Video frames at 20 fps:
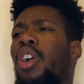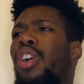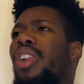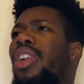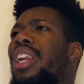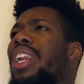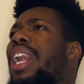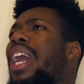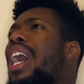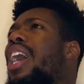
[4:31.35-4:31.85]

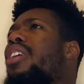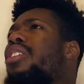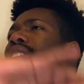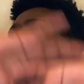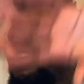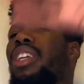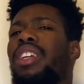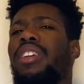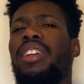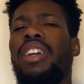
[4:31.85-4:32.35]

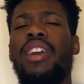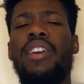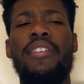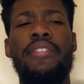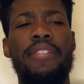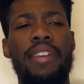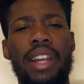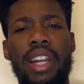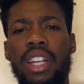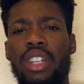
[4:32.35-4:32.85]
loudly
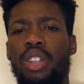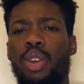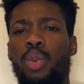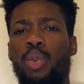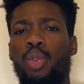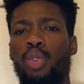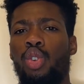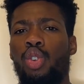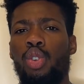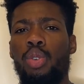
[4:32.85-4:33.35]
filling the
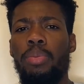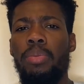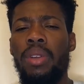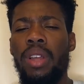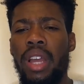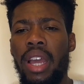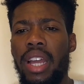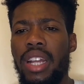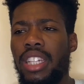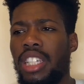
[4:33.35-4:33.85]
room
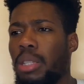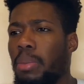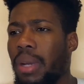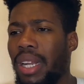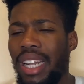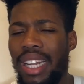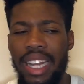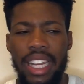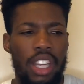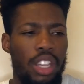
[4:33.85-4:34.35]
and
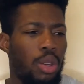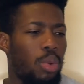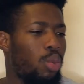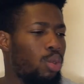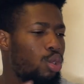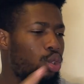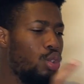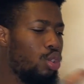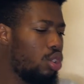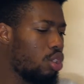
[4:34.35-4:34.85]
smelling like you
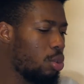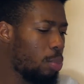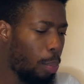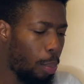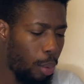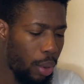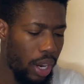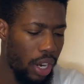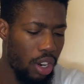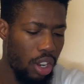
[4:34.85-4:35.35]
was just
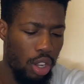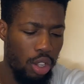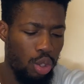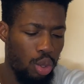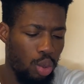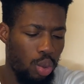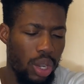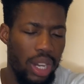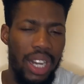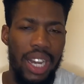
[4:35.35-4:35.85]
sprayed on
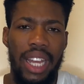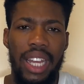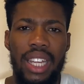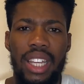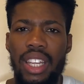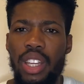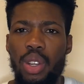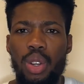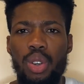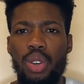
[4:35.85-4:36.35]
you and
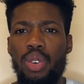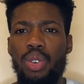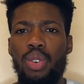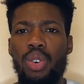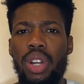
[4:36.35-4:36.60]
like, you know,